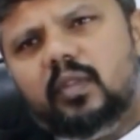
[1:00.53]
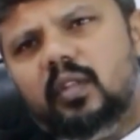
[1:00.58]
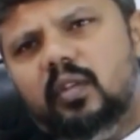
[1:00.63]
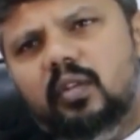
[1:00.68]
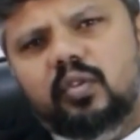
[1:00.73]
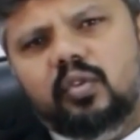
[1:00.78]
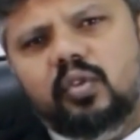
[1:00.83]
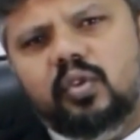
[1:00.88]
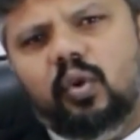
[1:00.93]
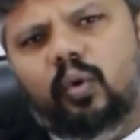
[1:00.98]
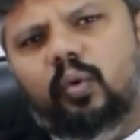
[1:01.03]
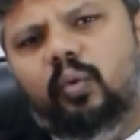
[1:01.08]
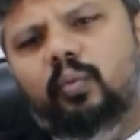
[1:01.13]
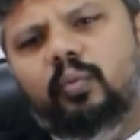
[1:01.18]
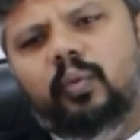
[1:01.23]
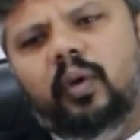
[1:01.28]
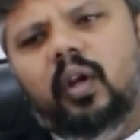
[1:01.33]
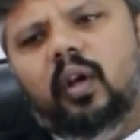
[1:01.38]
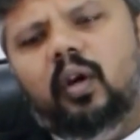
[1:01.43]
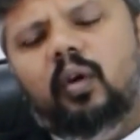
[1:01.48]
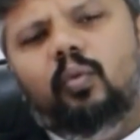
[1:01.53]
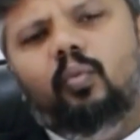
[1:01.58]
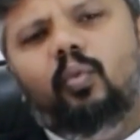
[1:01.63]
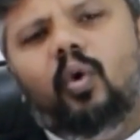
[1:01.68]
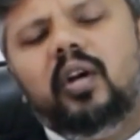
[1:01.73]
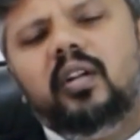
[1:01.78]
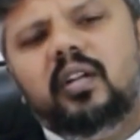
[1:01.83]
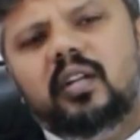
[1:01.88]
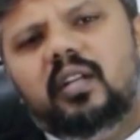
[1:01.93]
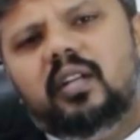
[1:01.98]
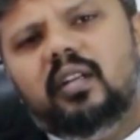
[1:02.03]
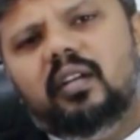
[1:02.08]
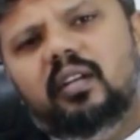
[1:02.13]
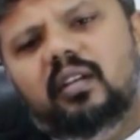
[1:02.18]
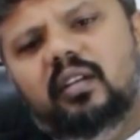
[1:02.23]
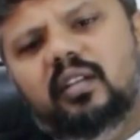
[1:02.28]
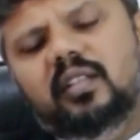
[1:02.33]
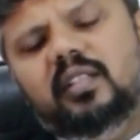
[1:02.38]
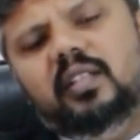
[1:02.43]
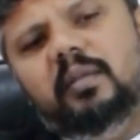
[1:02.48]
so what
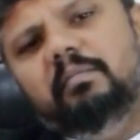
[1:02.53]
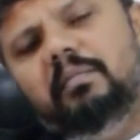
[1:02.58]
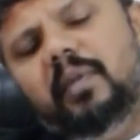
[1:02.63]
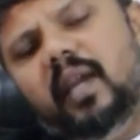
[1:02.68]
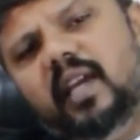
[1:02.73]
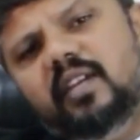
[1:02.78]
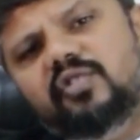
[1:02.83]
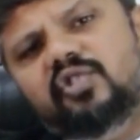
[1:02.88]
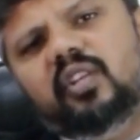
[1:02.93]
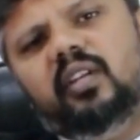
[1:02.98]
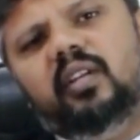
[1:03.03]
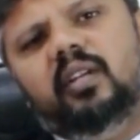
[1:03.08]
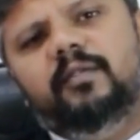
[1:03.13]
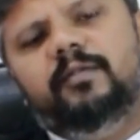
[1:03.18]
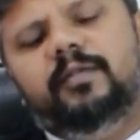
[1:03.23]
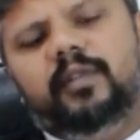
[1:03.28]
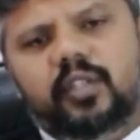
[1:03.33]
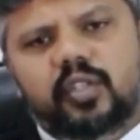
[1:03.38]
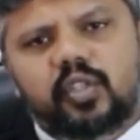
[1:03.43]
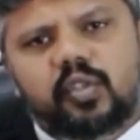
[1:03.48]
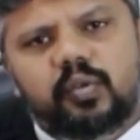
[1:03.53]
is the major difference